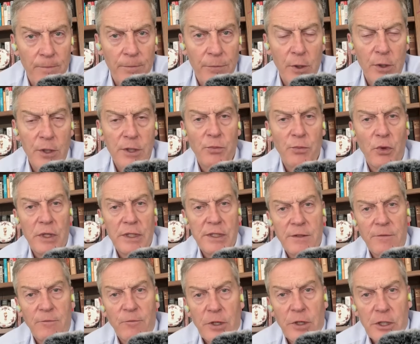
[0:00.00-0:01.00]
those points
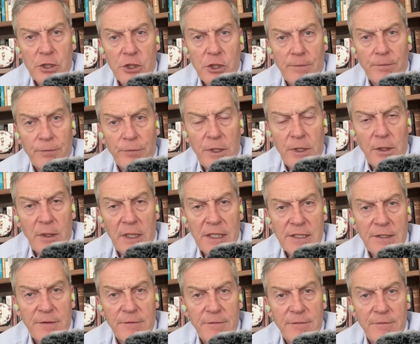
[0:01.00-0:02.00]
of friction. As
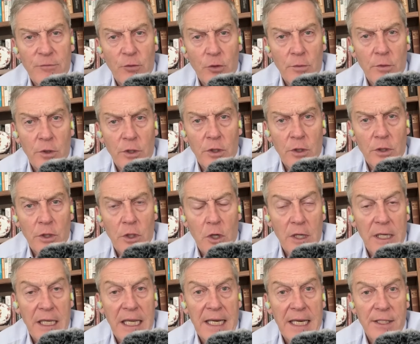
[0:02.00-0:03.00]
a former
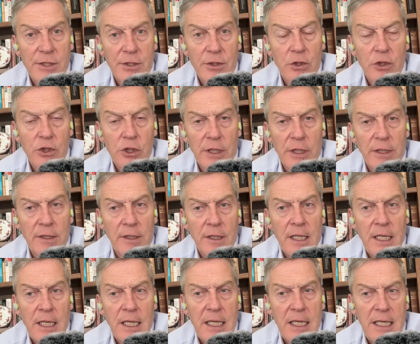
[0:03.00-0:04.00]
cardiac surgeon,
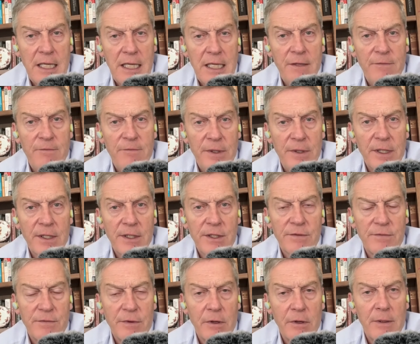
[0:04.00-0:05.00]
he feels
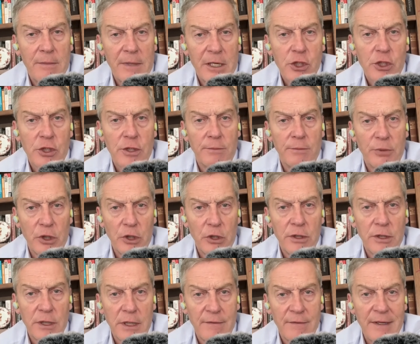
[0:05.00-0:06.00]
very much the
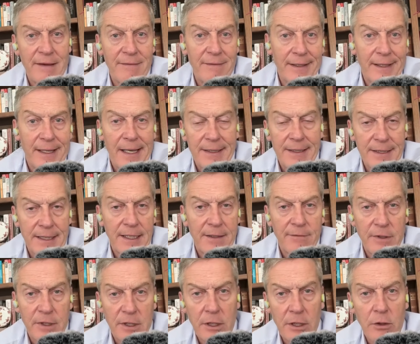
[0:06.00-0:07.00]
burden of having had to
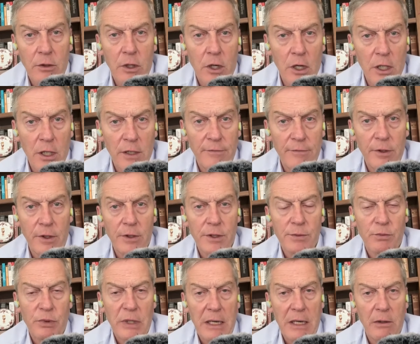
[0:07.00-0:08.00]
clear all of those
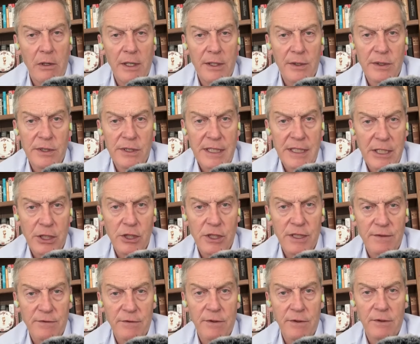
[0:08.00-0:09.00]
prior
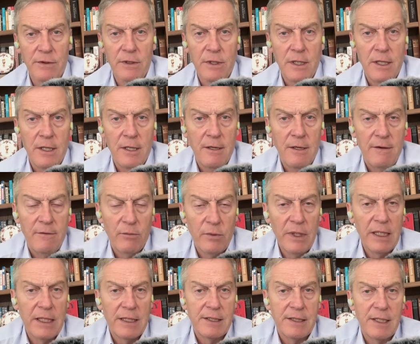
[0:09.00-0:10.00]
authorizations for
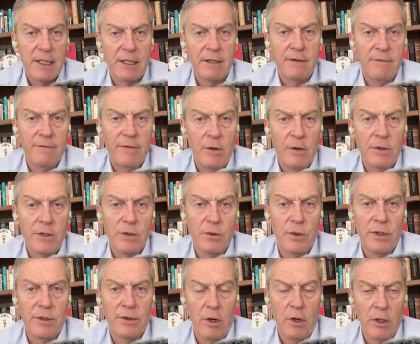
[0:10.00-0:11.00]
really sick folks
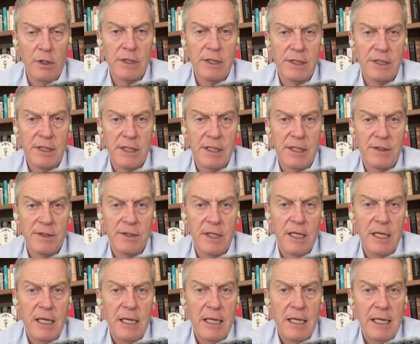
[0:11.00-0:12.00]
with heart disease.
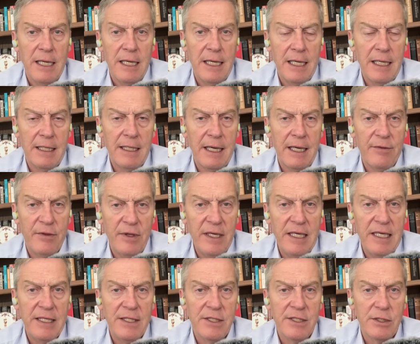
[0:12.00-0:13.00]
And I think
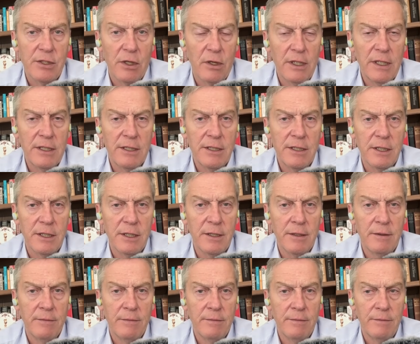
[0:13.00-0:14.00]
he's starting
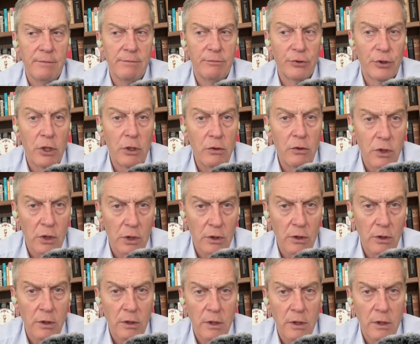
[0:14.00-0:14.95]
to broker,